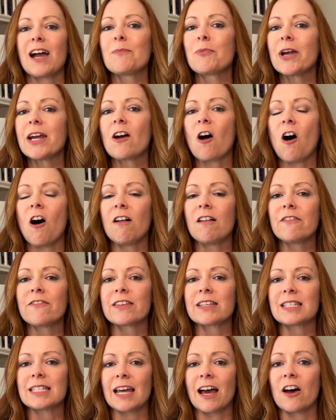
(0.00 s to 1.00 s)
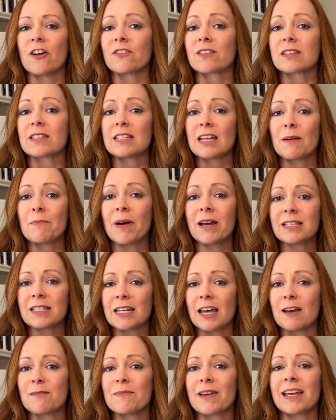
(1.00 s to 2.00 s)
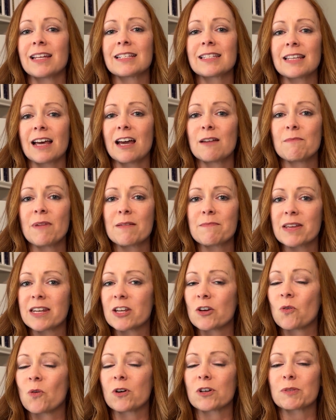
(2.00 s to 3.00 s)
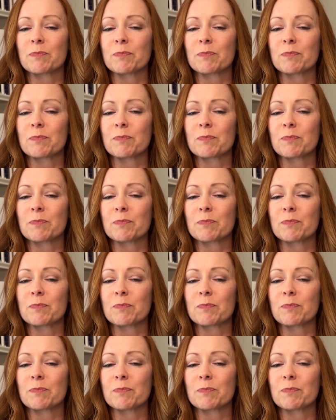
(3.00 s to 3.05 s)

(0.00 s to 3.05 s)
break all of this down step by step inside my mini course,